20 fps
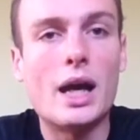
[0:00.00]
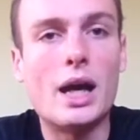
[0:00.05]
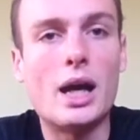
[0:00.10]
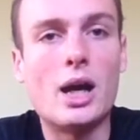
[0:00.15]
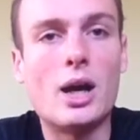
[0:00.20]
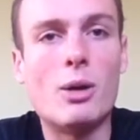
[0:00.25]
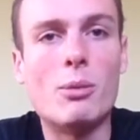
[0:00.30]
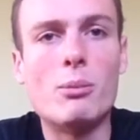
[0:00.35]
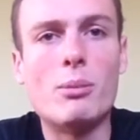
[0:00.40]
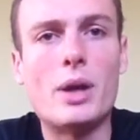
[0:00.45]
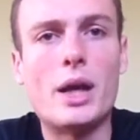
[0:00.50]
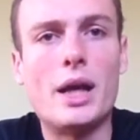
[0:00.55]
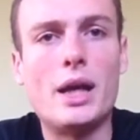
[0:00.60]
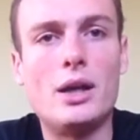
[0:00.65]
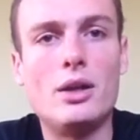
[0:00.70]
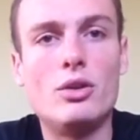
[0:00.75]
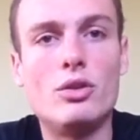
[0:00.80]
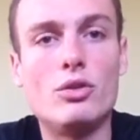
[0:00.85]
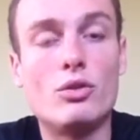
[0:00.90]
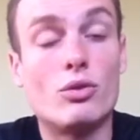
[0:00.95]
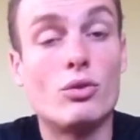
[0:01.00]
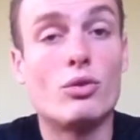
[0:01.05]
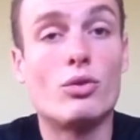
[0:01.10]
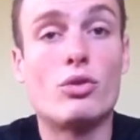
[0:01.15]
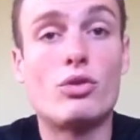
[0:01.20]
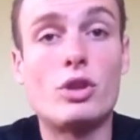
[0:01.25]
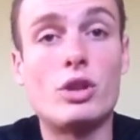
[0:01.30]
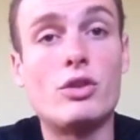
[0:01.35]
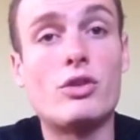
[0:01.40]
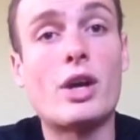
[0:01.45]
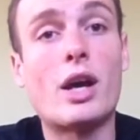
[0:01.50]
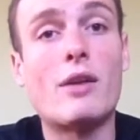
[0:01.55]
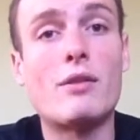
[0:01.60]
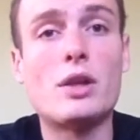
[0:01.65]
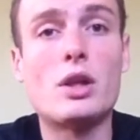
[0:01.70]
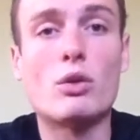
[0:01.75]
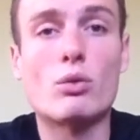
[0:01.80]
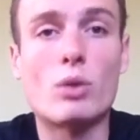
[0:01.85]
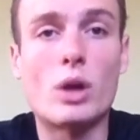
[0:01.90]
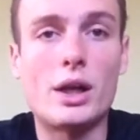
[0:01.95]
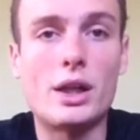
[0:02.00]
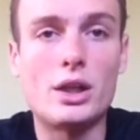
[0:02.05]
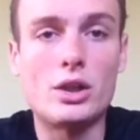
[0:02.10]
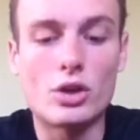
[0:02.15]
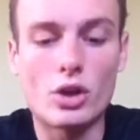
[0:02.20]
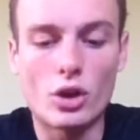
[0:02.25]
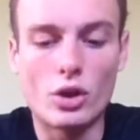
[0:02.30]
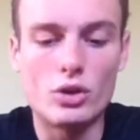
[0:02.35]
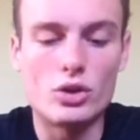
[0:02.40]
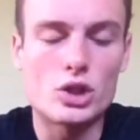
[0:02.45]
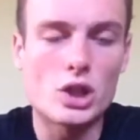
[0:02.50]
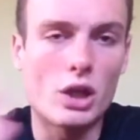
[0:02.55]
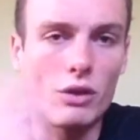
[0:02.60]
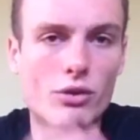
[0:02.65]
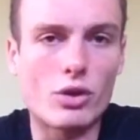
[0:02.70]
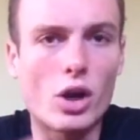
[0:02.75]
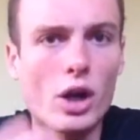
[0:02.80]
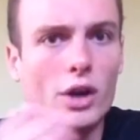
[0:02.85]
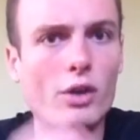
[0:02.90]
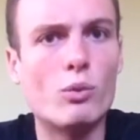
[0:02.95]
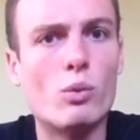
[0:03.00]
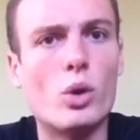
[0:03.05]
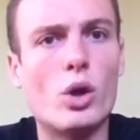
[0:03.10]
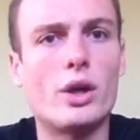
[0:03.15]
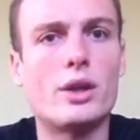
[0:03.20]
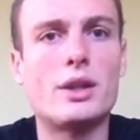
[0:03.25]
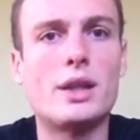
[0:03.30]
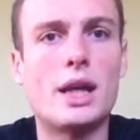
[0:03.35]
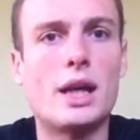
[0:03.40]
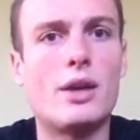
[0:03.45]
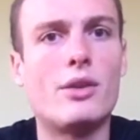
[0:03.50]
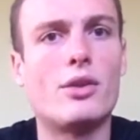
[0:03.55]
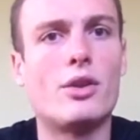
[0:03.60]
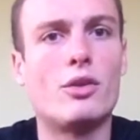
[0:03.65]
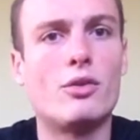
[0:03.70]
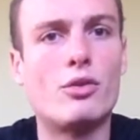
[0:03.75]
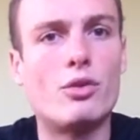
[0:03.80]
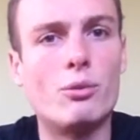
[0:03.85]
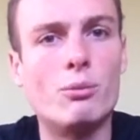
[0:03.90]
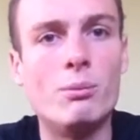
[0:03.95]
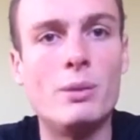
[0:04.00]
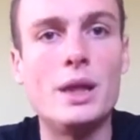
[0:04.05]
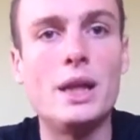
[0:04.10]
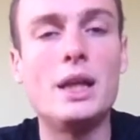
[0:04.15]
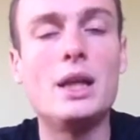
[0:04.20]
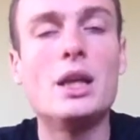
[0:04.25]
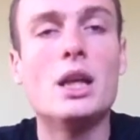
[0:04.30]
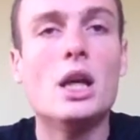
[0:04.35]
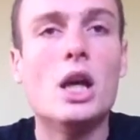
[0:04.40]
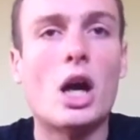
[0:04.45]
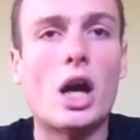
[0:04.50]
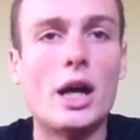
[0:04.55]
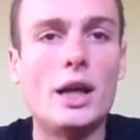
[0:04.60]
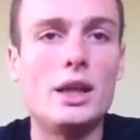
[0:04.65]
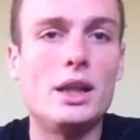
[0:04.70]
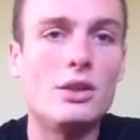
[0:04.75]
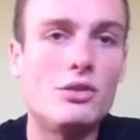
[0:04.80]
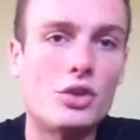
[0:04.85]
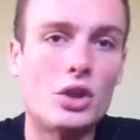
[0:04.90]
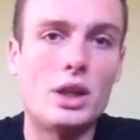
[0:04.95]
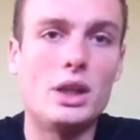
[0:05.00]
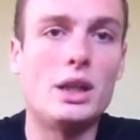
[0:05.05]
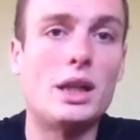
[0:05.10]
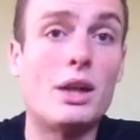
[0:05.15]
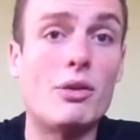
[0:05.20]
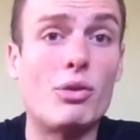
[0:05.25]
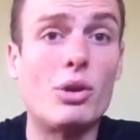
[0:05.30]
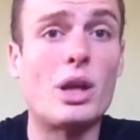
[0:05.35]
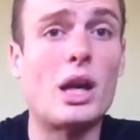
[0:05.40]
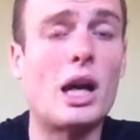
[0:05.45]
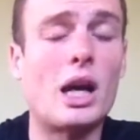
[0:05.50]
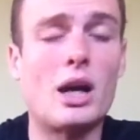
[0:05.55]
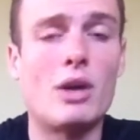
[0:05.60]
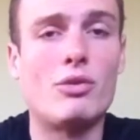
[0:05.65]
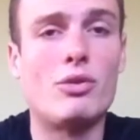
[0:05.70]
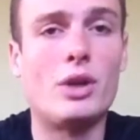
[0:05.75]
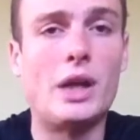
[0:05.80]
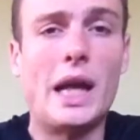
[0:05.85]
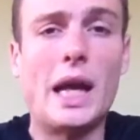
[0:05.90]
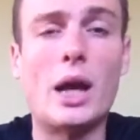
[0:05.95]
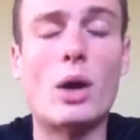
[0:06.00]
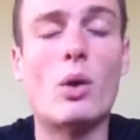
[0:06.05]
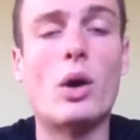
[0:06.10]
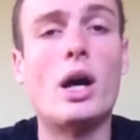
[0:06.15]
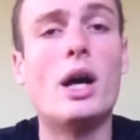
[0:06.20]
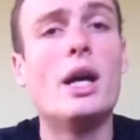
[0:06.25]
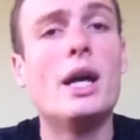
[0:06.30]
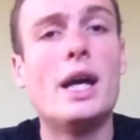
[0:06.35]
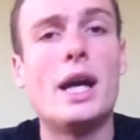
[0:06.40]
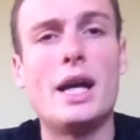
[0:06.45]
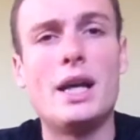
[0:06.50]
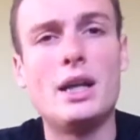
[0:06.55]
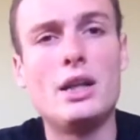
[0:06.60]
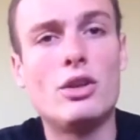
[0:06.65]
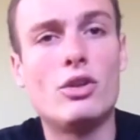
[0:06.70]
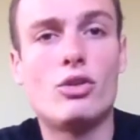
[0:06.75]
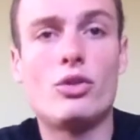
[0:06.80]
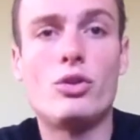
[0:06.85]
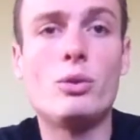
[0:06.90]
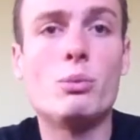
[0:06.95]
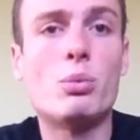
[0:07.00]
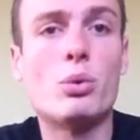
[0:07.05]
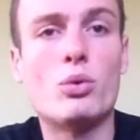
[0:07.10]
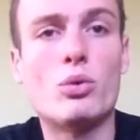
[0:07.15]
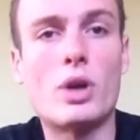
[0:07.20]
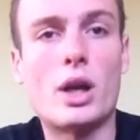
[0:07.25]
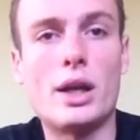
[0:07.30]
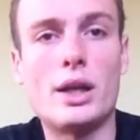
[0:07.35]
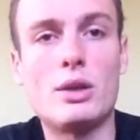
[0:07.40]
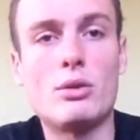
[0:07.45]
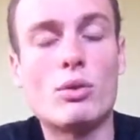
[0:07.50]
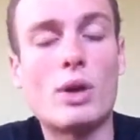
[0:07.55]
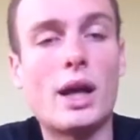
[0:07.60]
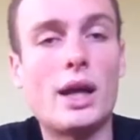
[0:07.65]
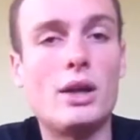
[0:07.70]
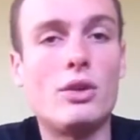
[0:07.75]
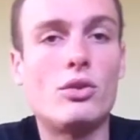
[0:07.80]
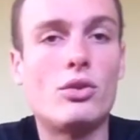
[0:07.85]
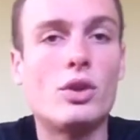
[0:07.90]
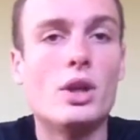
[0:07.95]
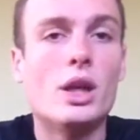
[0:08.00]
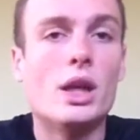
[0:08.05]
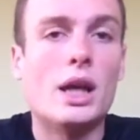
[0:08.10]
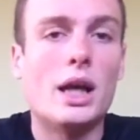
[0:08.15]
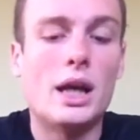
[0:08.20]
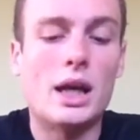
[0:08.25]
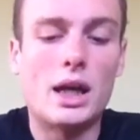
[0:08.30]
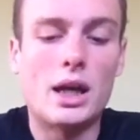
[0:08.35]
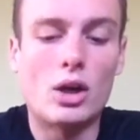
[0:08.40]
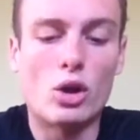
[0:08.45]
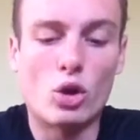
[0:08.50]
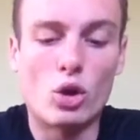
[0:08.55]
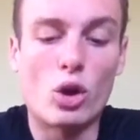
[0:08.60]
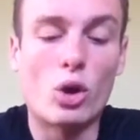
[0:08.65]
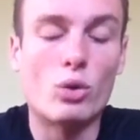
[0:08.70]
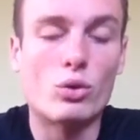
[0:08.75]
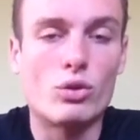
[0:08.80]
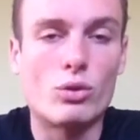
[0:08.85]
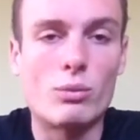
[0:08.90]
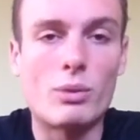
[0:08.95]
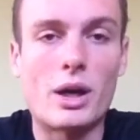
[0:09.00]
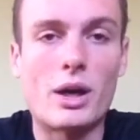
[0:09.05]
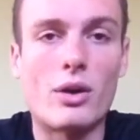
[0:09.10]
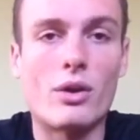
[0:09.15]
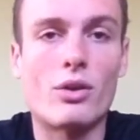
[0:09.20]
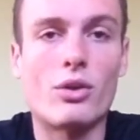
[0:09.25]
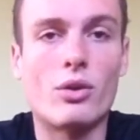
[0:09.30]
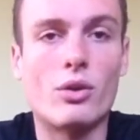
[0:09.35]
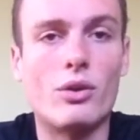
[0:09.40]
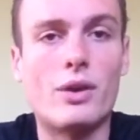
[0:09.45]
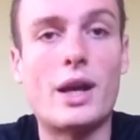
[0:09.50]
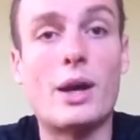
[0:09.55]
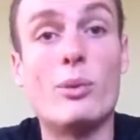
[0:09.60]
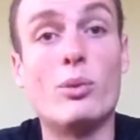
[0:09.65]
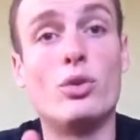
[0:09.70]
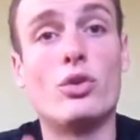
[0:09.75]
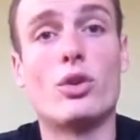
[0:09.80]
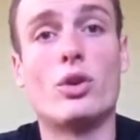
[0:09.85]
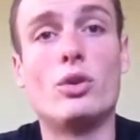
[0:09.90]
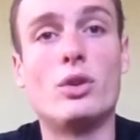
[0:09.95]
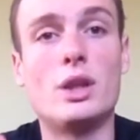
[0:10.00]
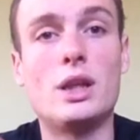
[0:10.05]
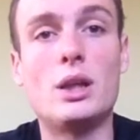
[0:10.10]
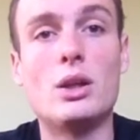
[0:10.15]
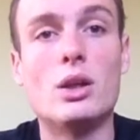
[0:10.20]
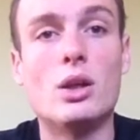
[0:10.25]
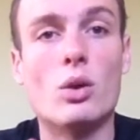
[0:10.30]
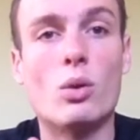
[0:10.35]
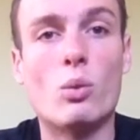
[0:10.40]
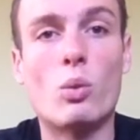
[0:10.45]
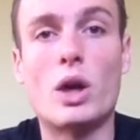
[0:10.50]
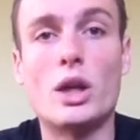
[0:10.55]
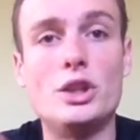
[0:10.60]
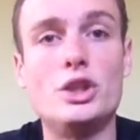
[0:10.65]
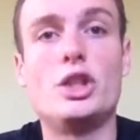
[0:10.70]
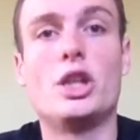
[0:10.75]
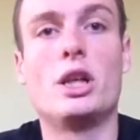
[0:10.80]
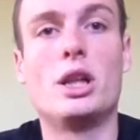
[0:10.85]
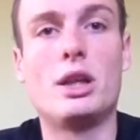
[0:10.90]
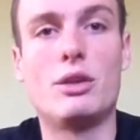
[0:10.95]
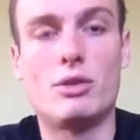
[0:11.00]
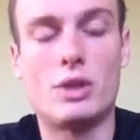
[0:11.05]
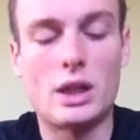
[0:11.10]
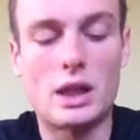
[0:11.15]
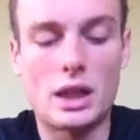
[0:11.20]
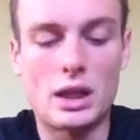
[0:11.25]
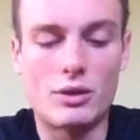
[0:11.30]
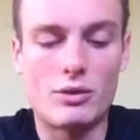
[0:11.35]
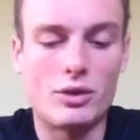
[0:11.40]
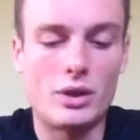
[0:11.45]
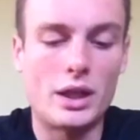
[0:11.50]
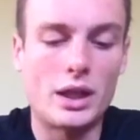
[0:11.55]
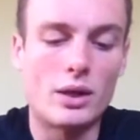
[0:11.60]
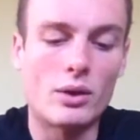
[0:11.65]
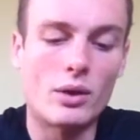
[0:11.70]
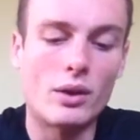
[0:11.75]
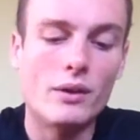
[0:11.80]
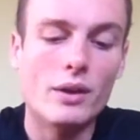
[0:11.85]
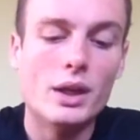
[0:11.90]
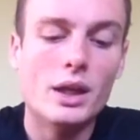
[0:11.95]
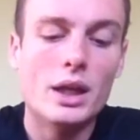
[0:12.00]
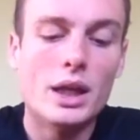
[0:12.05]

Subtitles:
And since having a running coach, I've kind of worked out that for me, I need to eat every half an hour. And in a simple running race or ultra marathon, that was only one gel every half an hour.